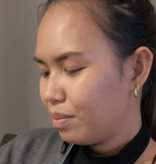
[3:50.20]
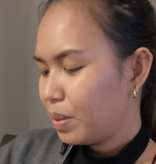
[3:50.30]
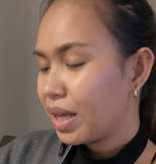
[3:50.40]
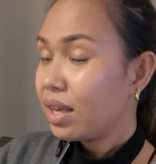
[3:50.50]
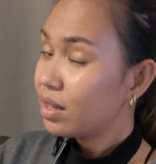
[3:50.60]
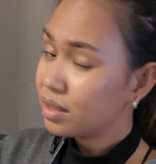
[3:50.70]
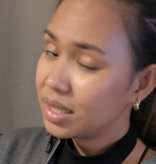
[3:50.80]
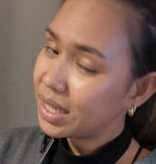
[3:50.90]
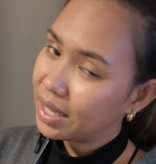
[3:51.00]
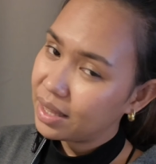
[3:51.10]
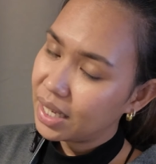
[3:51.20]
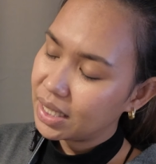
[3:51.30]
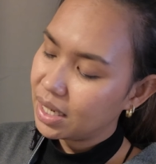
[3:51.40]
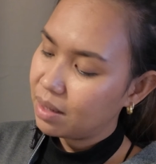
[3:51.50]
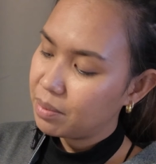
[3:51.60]
but I understand that
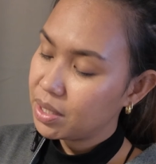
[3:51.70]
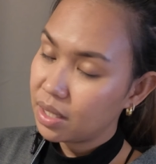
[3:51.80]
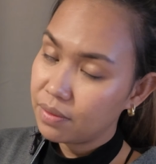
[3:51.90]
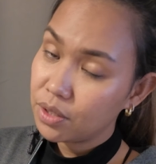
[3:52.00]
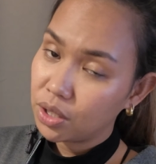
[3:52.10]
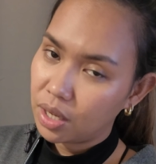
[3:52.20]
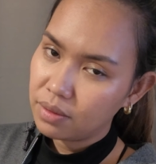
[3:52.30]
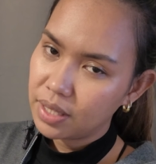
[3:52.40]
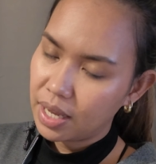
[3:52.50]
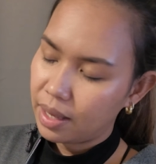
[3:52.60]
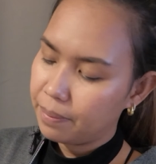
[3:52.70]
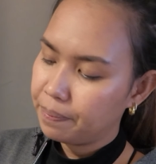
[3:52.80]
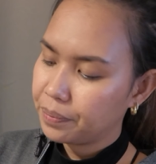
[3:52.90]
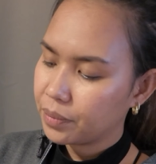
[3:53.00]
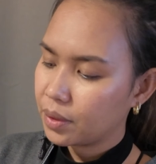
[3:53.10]
um, it saves you a lot of time
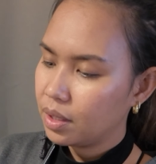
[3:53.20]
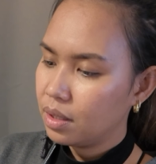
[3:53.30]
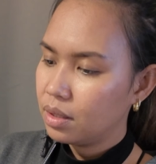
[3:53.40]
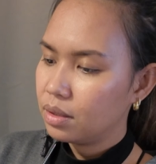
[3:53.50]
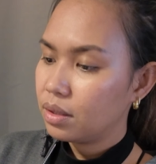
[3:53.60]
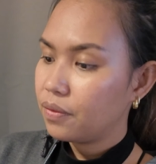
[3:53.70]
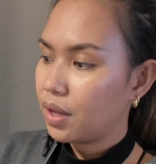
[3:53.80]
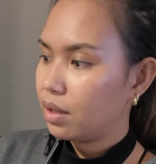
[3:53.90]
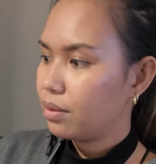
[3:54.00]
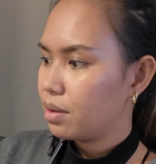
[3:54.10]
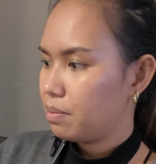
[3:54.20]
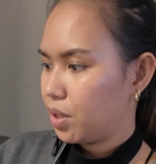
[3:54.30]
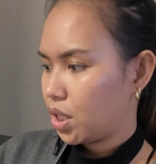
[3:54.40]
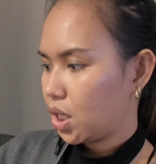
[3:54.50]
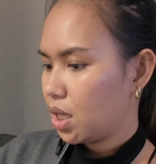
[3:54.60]
to follow the
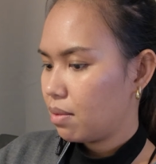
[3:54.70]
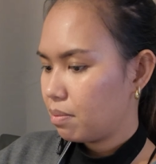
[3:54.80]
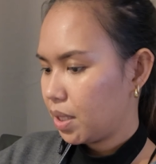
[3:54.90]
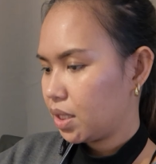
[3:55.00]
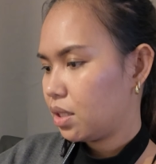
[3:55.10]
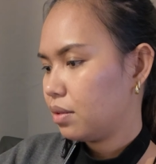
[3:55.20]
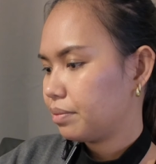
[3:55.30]
book, but